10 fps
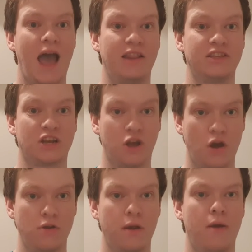and he's a
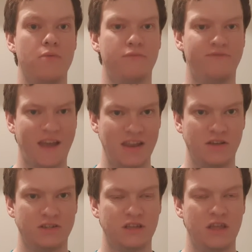current
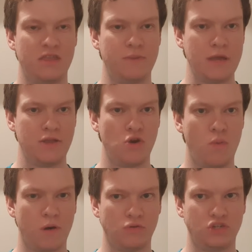finalist in the BDO
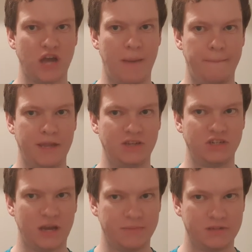World
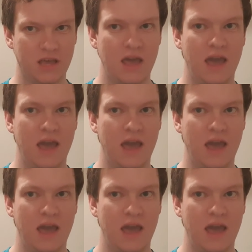Championships.